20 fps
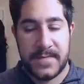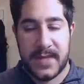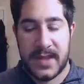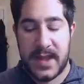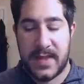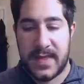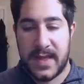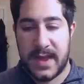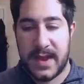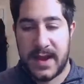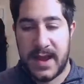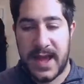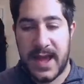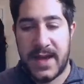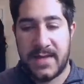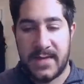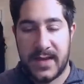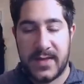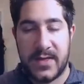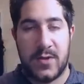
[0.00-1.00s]
and then
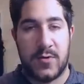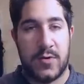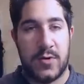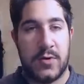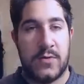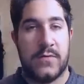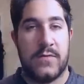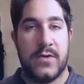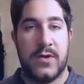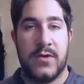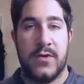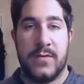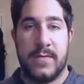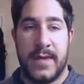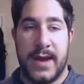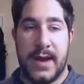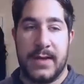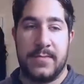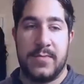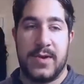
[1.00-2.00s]
having their own
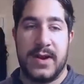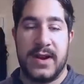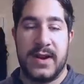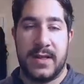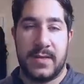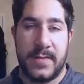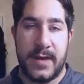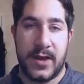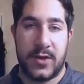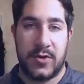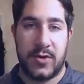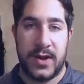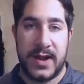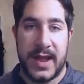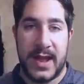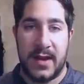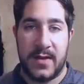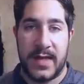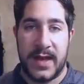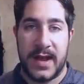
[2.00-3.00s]
roadmap, right? Especially
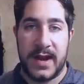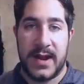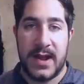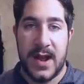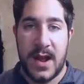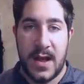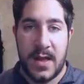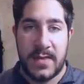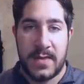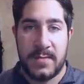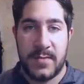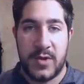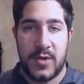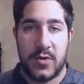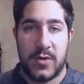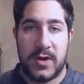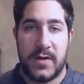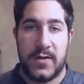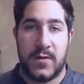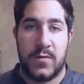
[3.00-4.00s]
now that the
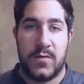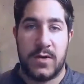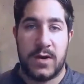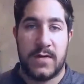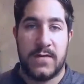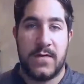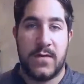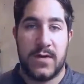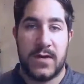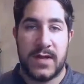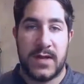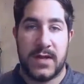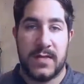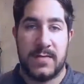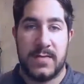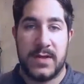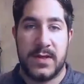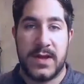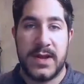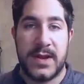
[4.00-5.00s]
majority of the workforce is
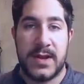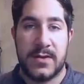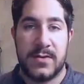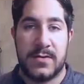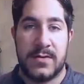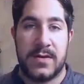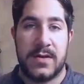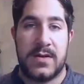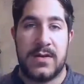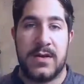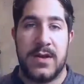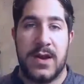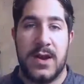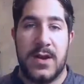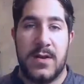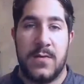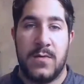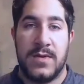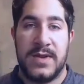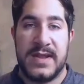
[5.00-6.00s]
millennials,
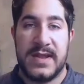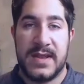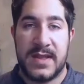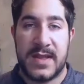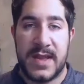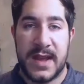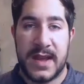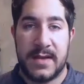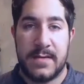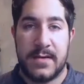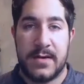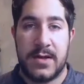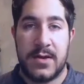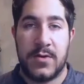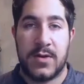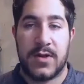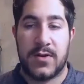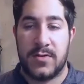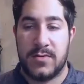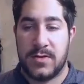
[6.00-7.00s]
we need to take a
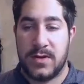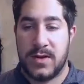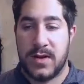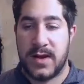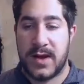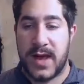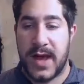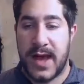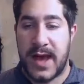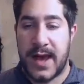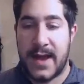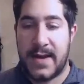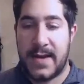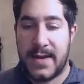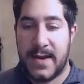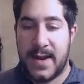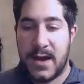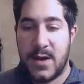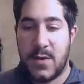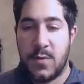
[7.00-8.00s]
closer look at
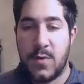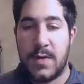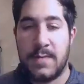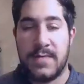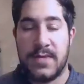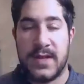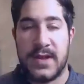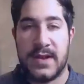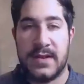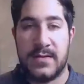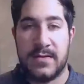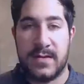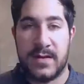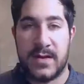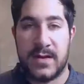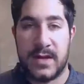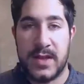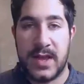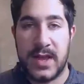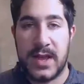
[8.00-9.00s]
what millennials
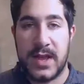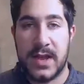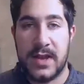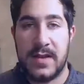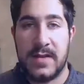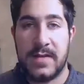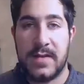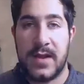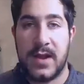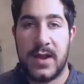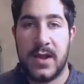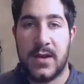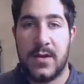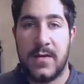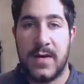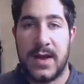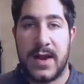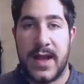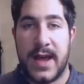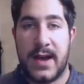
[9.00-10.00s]
need,
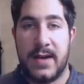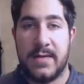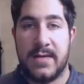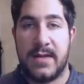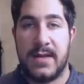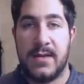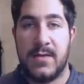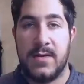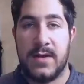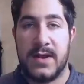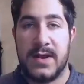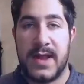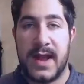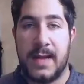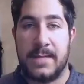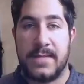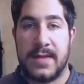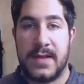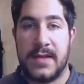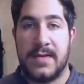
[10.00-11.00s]
and how to
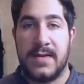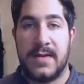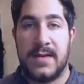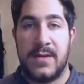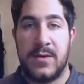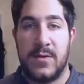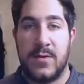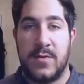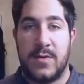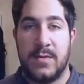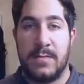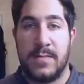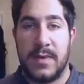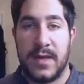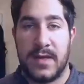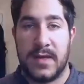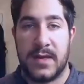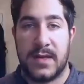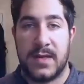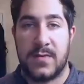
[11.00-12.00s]
adapt into the
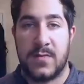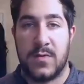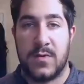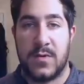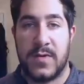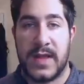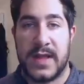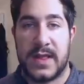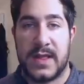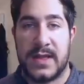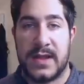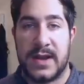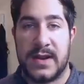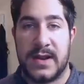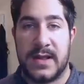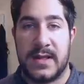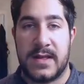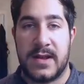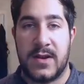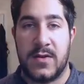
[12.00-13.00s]
business world that's not
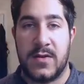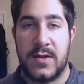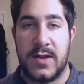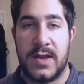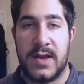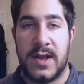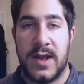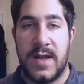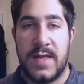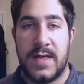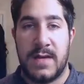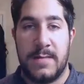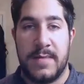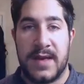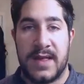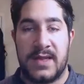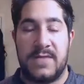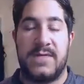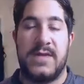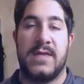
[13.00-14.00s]
necessarily the
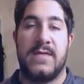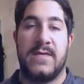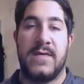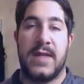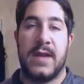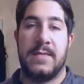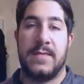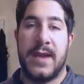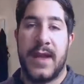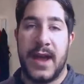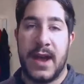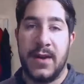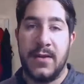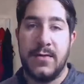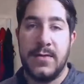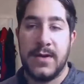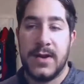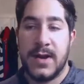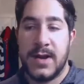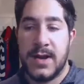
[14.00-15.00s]
best fit for them now.